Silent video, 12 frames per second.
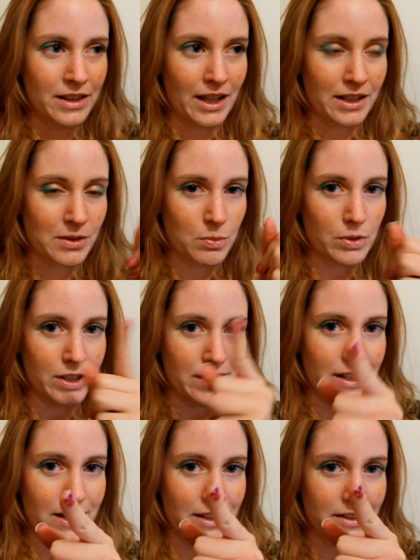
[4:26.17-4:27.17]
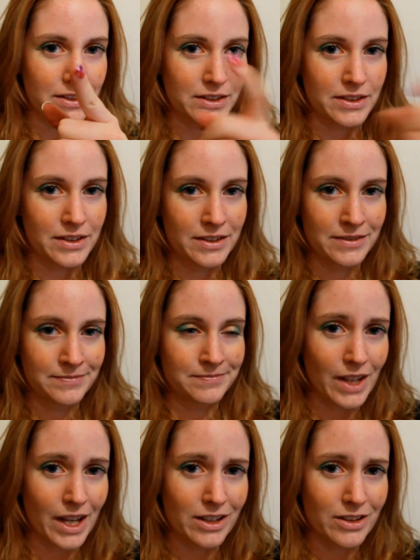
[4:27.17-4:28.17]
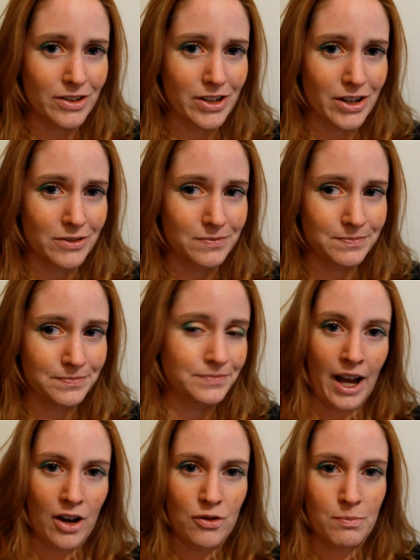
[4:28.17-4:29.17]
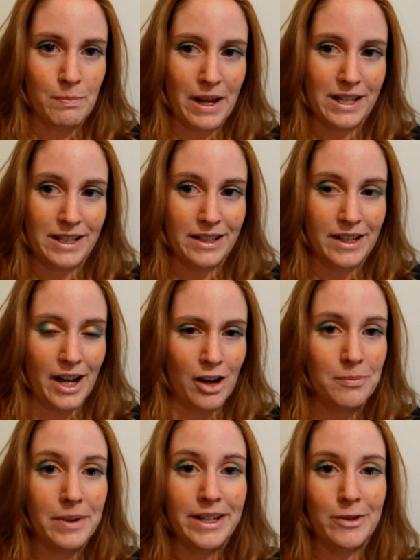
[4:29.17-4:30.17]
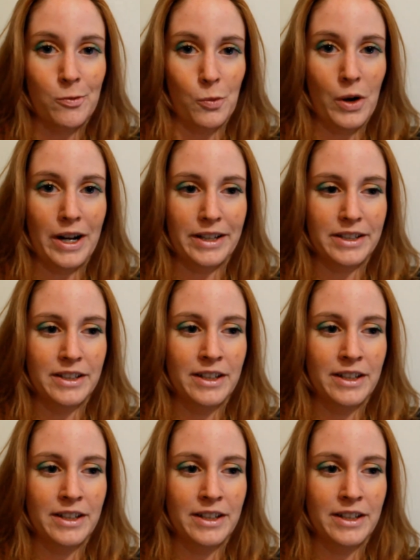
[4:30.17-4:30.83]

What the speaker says: that's what it is. I don't know. How many what?